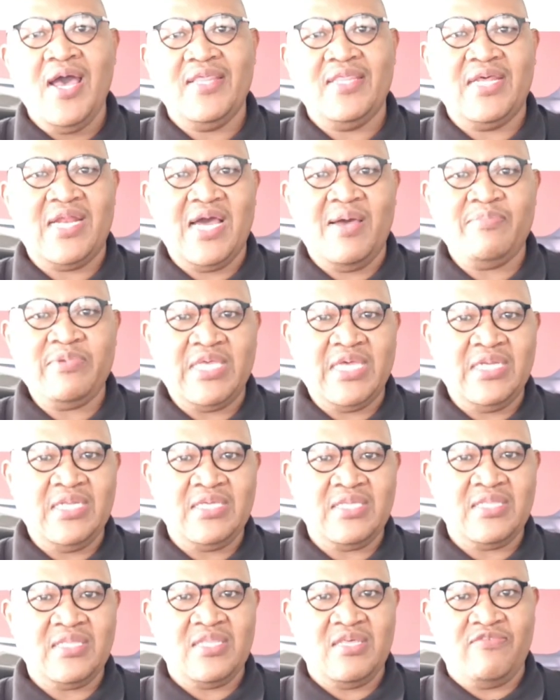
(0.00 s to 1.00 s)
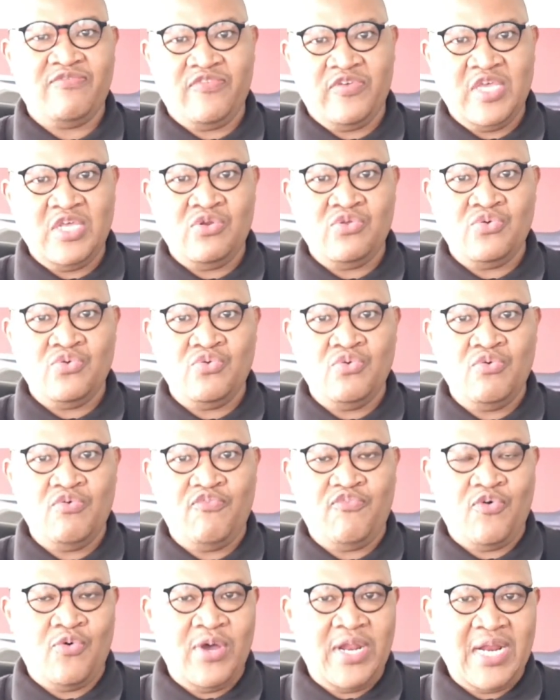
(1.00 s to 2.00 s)
that I'm getting the value
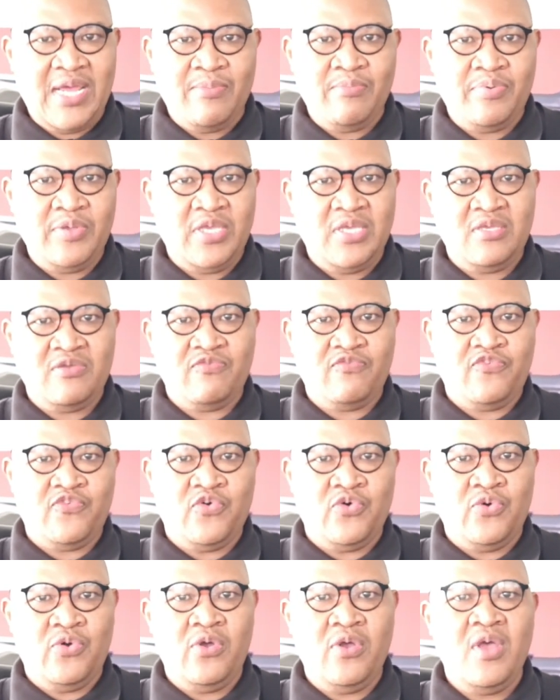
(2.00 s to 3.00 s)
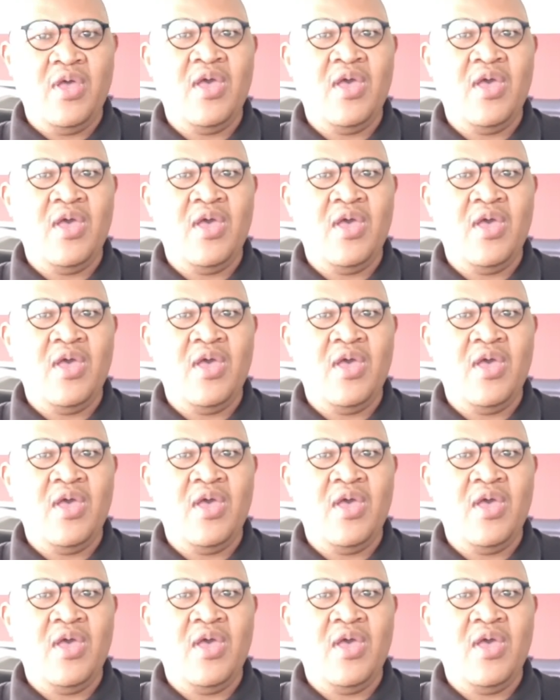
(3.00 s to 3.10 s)
for what I'm paying for.